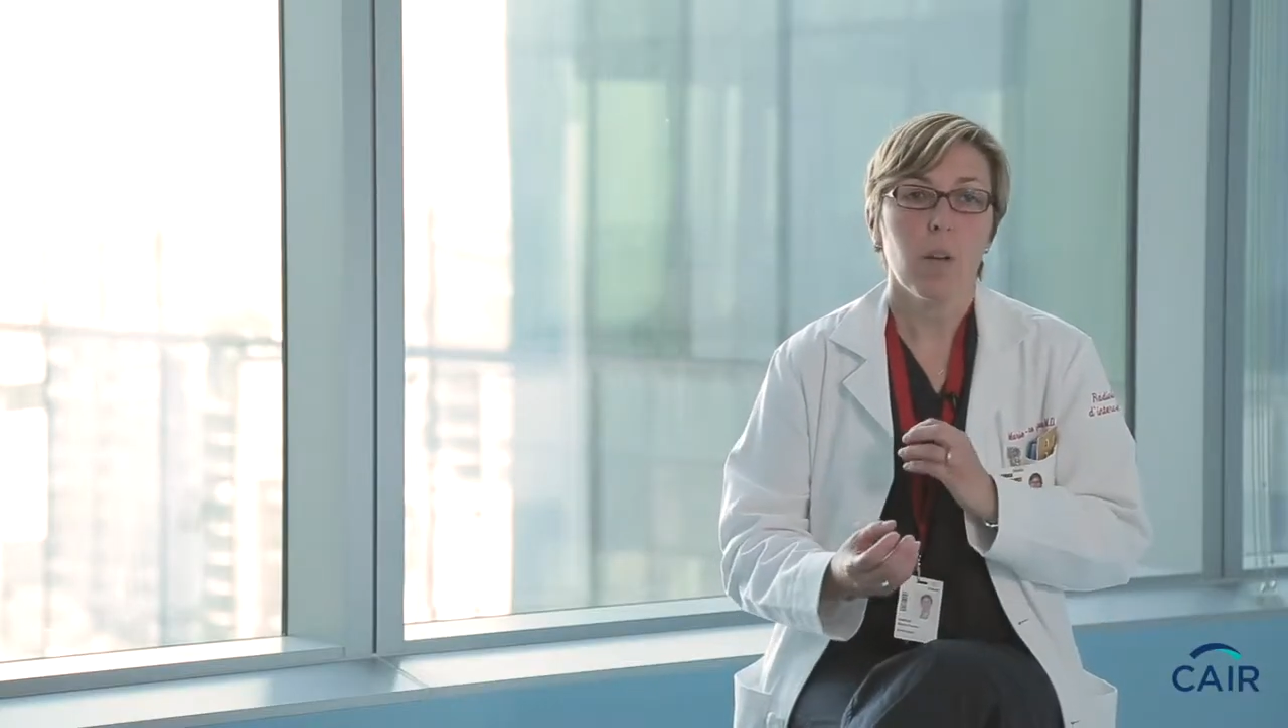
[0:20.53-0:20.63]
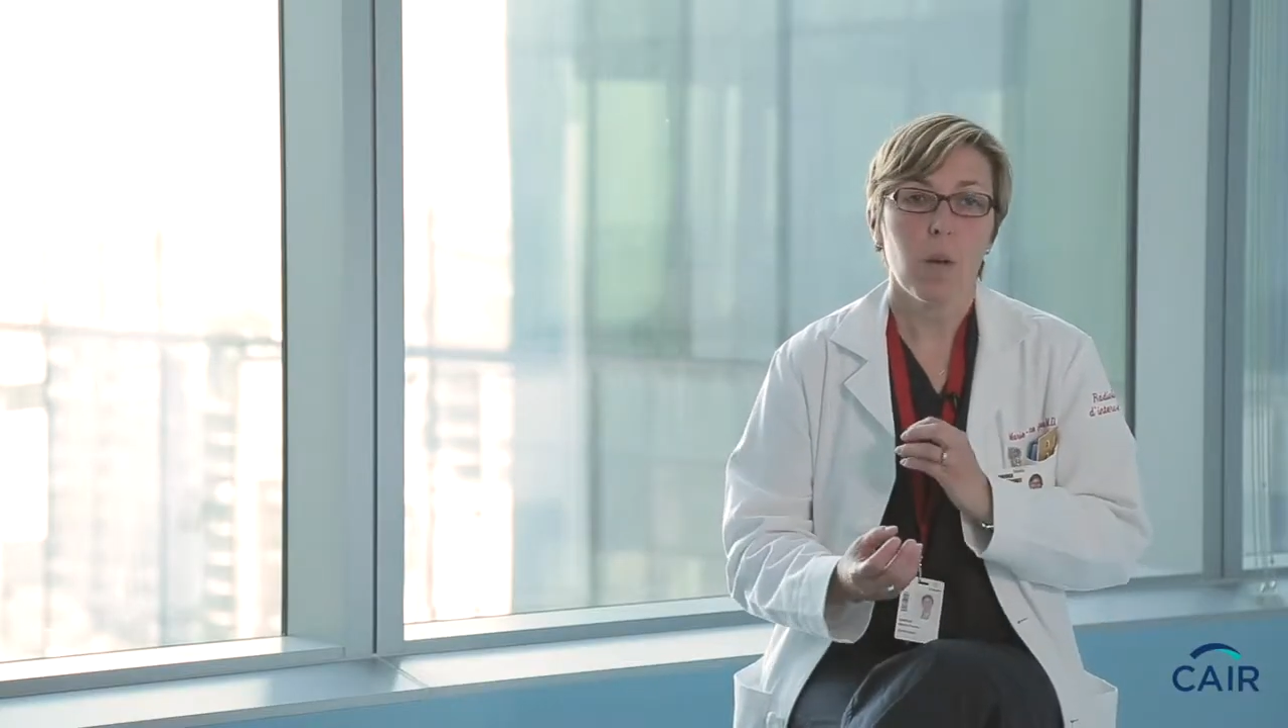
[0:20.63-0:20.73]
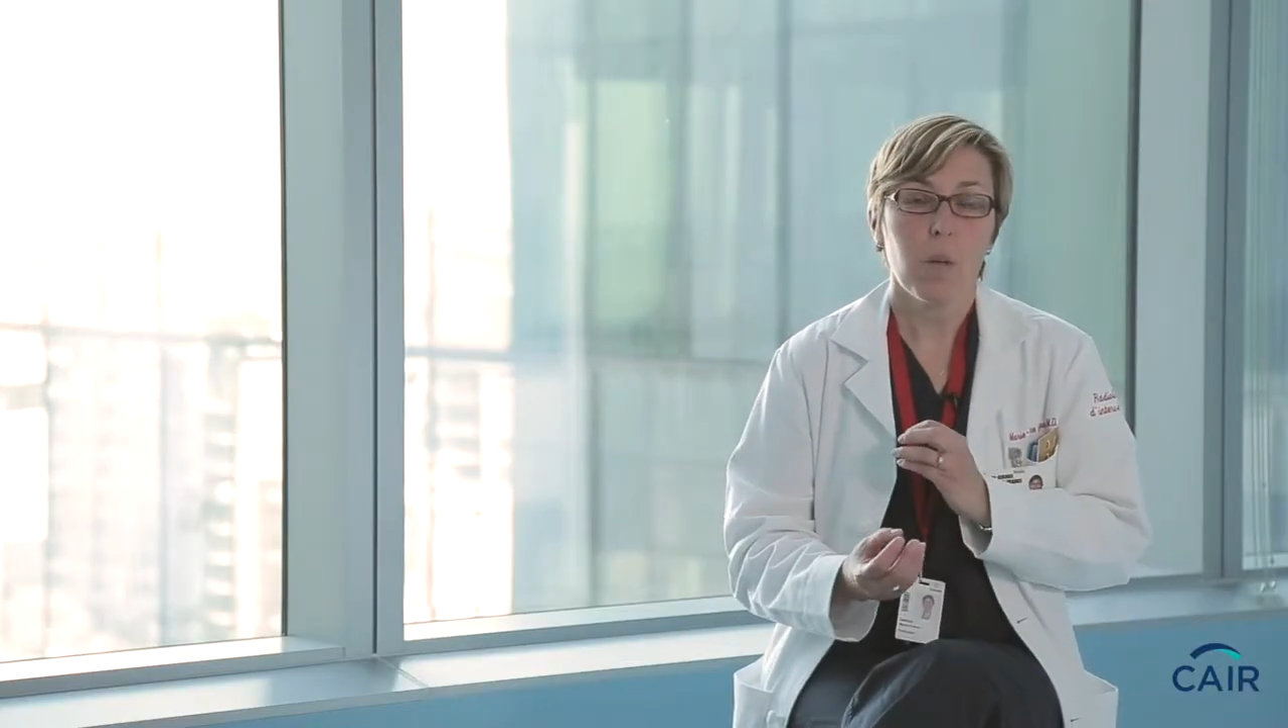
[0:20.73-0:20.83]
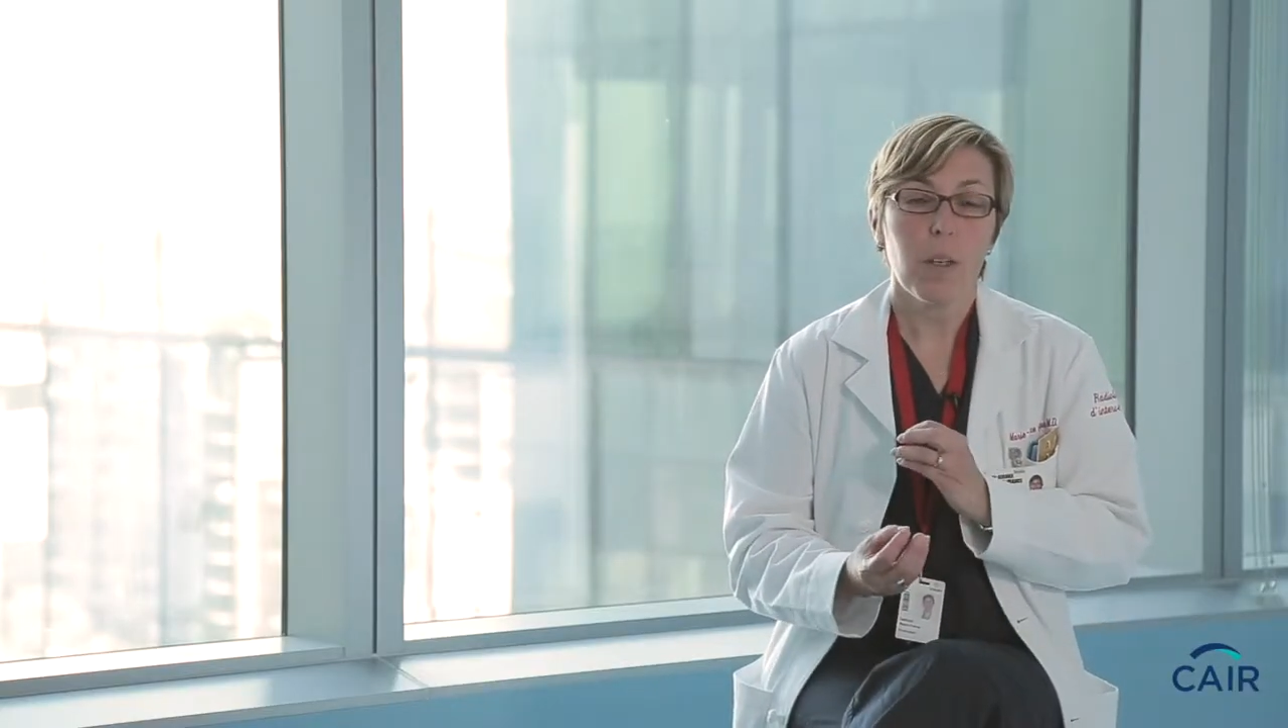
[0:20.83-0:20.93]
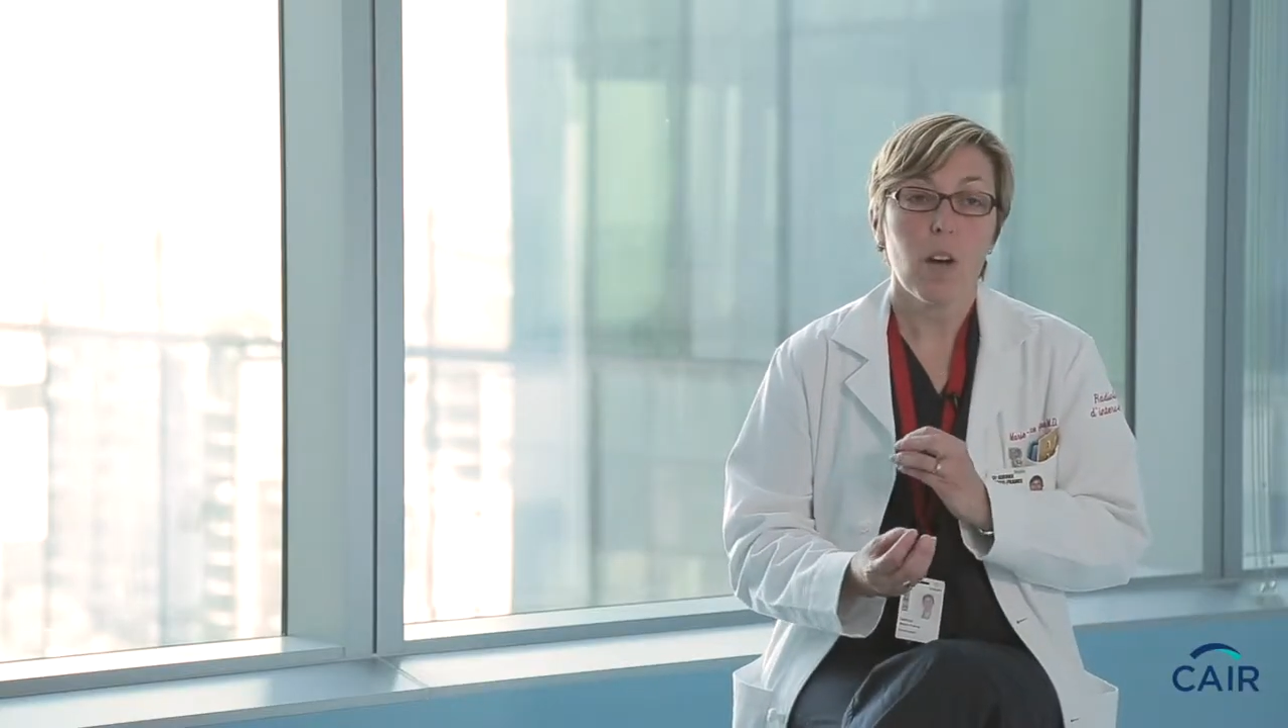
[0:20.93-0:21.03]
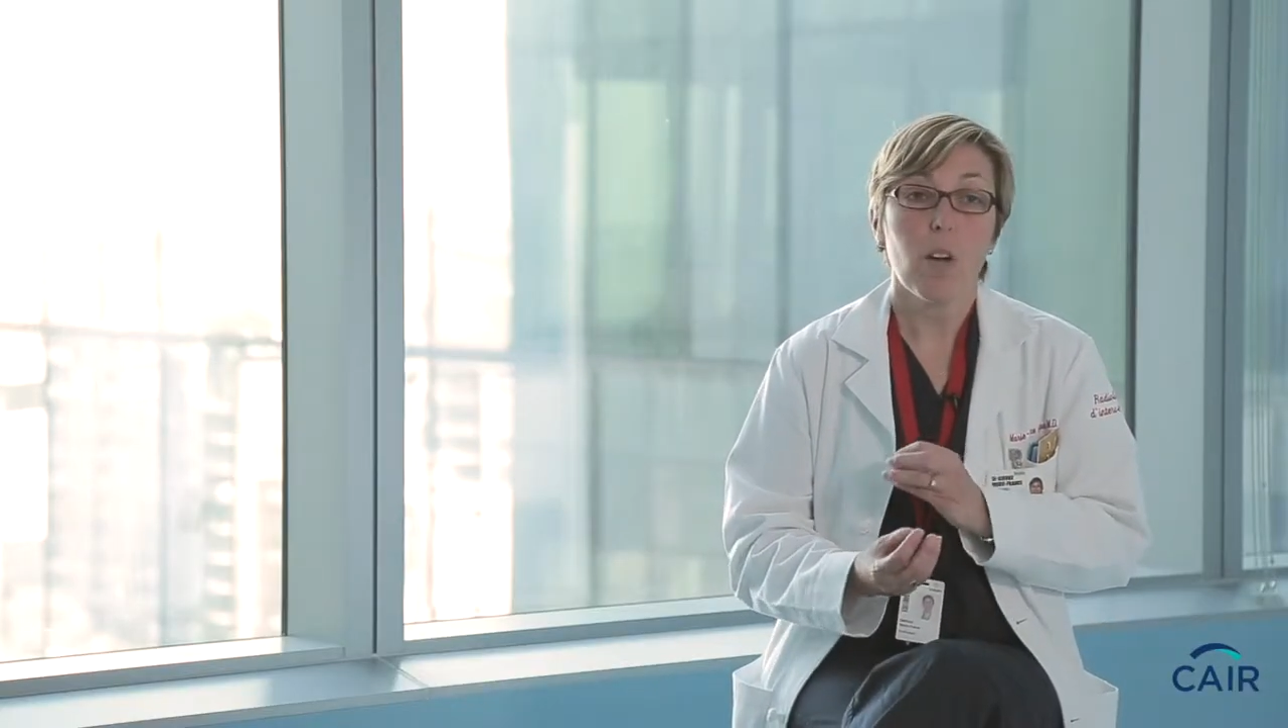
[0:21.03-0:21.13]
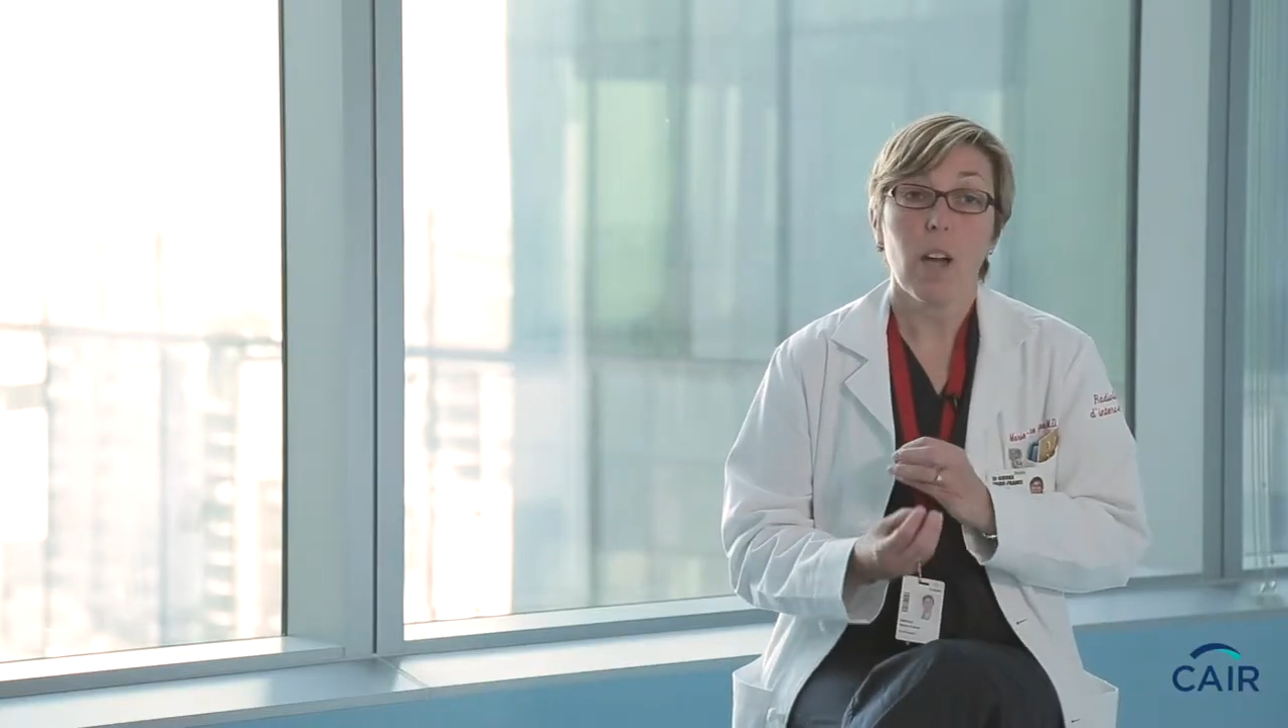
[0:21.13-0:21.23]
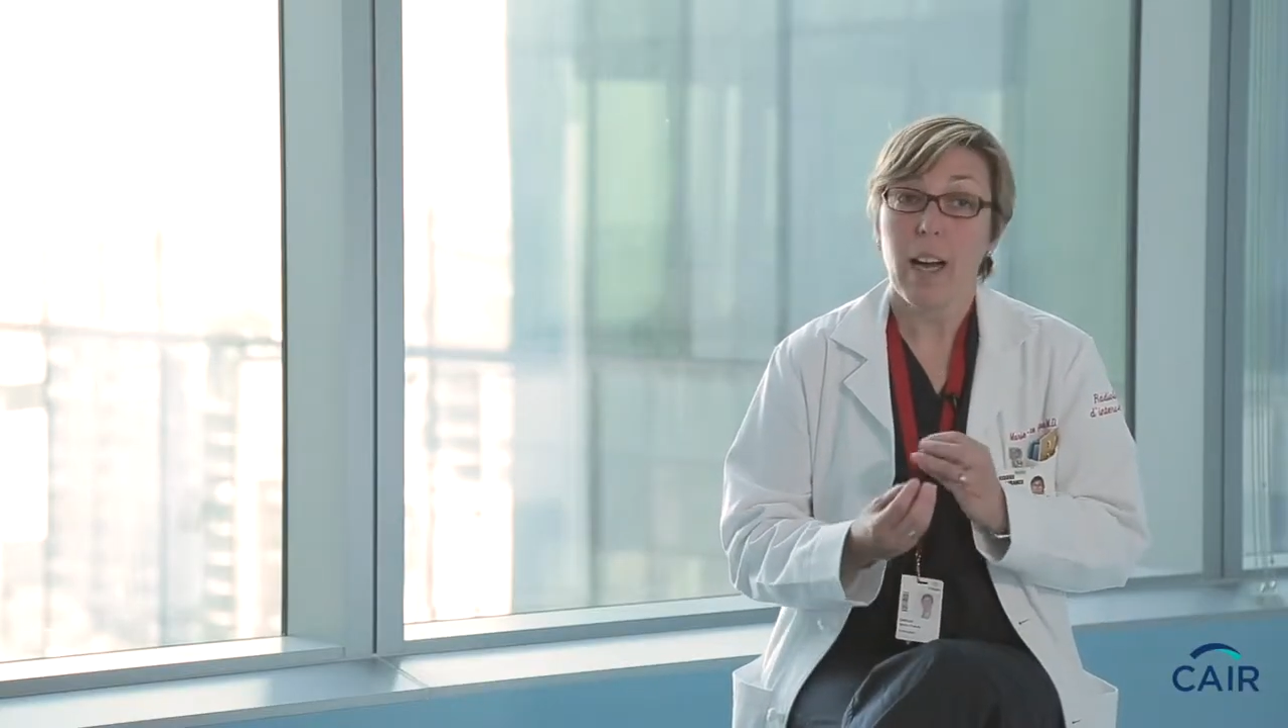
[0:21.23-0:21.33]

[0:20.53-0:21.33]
what we call